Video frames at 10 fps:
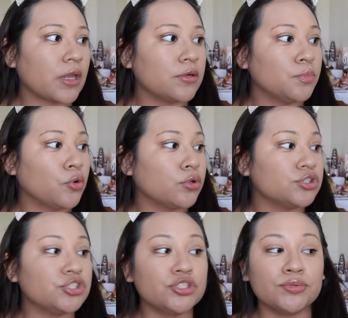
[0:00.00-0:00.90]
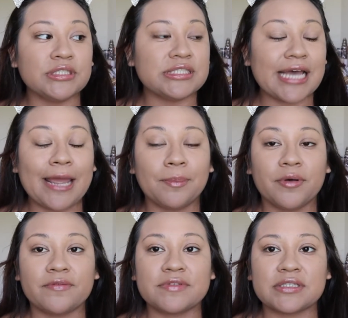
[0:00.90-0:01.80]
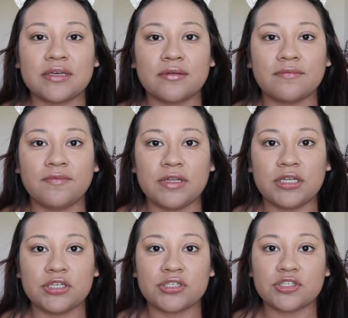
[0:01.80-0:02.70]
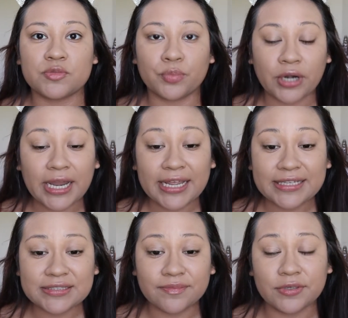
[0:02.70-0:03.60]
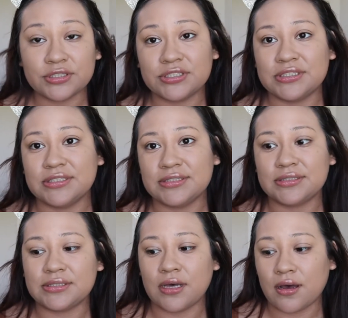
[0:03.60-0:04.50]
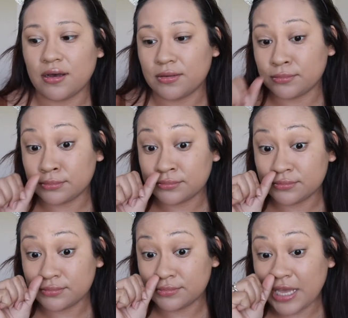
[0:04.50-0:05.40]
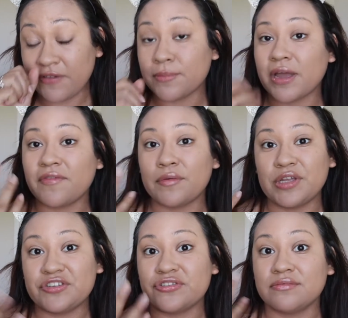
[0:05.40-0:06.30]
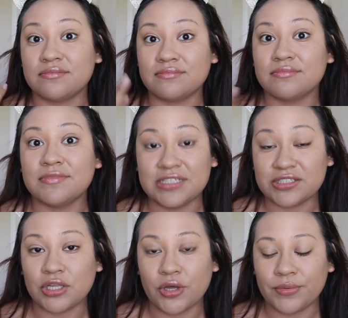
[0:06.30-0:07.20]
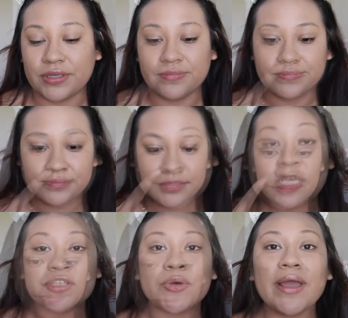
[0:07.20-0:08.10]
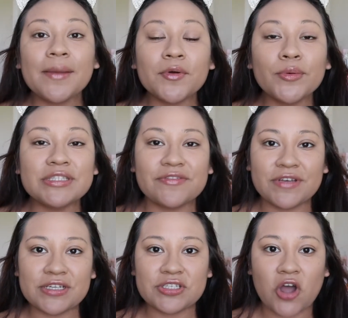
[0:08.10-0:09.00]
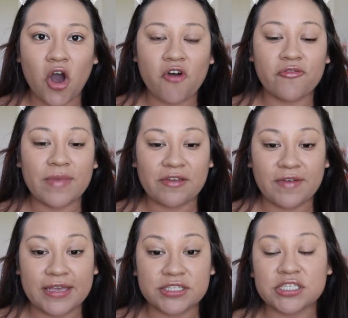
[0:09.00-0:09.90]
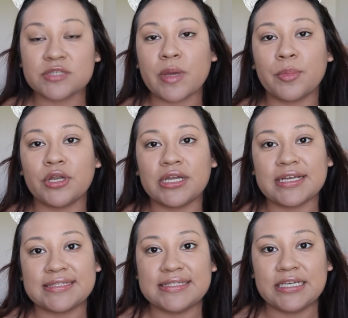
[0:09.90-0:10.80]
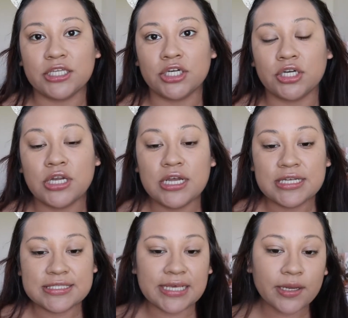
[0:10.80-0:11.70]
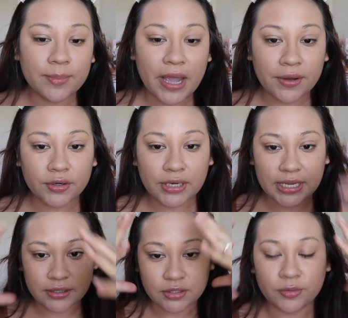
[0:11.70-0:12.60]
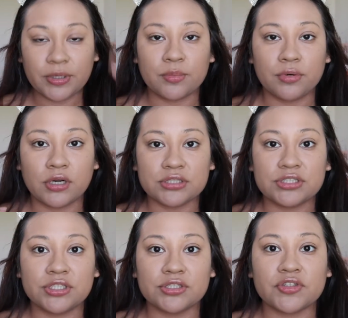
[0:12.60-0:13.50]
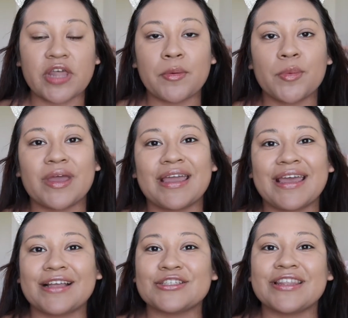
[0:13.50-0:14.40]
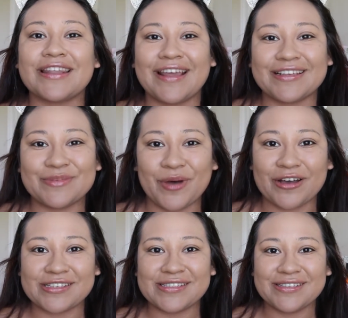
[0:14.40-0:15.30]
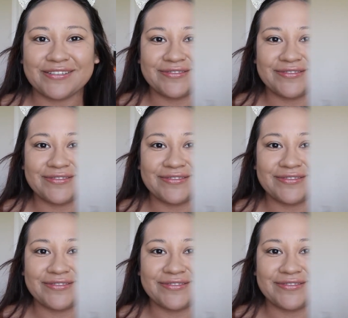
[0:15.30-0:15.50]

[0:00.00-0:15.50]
more dewy type of skin finish sprays versus having my foundation this glowy. So I am going to finish off my face just by putting concealer, setting powder, and a little bit of bronzer, so that way we can get to the next box.